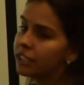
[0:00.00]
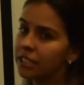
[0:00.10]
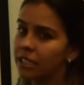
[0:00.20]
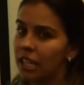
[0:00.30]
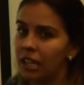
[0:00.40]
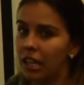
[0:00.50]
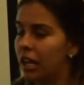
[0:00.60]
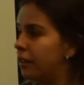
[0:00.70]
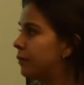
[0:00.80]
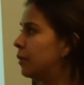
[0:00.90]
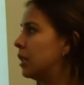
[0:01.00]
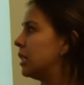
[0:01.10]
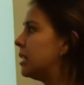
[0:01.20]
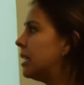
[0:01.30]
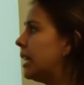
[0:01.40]
is a lot of
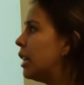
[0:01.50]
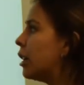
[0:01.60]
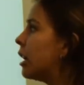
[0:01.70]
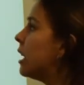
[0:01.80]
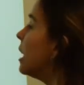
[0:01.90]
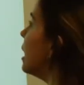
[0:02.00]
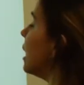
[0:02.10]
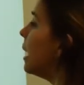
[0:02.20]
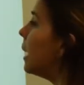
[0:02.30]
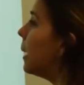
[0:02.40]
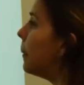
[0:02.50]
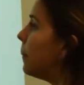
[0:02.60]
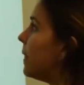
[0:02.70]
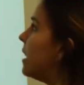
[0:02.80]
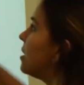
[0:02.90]
words here.
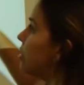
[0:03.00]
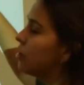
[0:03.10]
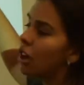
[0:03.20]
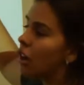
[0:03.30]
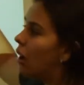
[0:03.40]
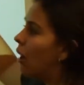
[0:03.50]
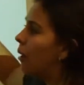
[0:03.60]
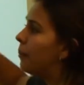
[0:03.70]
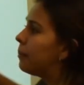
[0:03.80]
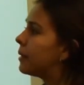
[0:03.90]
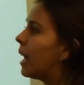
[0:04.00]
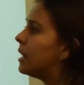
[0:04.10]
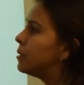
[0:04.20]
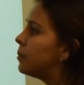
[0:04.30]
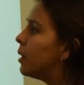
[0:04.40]
This is not all.
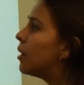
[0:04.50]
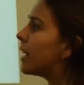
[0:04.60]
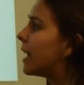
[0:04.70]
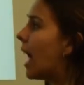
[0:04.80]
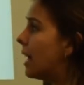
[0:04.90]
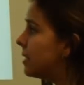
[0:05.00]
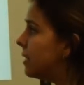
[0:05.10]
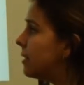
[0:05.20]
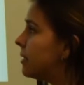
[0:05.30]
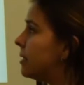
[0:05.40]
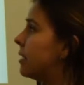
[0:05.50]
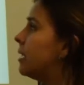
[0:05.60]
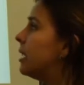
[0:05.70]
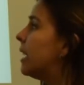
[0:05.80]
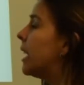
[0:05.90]
As well, gases,
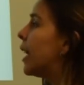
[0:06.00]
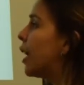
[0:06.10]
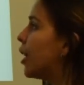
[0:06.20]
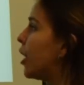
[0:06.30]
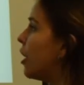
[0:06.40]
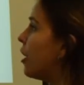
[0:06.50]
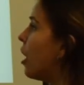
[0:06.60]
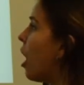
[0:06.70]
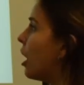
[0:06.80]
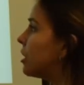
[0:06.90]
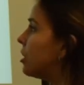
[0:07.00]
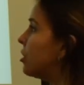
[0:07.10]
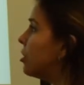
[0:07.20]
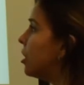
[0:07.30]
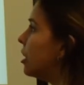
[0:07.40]
air,
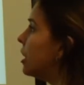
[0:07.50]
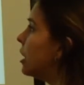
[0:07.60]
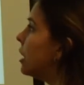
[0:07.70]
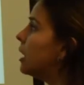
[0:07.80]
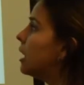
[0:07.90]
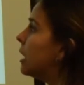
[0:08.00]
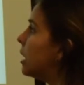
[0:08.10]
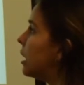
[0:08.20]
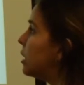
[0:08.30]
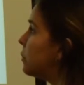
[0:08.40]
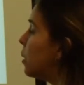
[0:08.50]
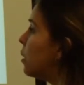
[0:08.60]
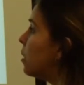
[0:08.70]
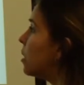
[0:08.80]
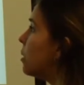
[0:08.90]
oxygen,
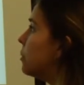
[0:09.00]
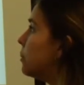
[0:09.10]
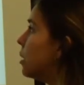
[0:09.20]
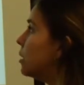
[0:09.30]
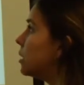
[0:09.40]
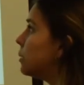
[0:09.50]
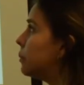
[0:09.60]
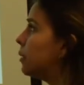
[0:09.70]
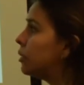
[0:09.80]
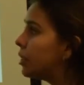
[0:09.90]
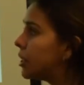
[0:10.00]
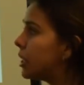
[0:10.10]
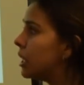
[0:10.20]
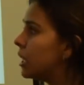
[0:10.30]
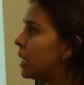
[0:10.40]
smoke,
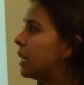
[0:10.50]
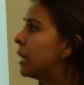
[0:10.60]
pollution,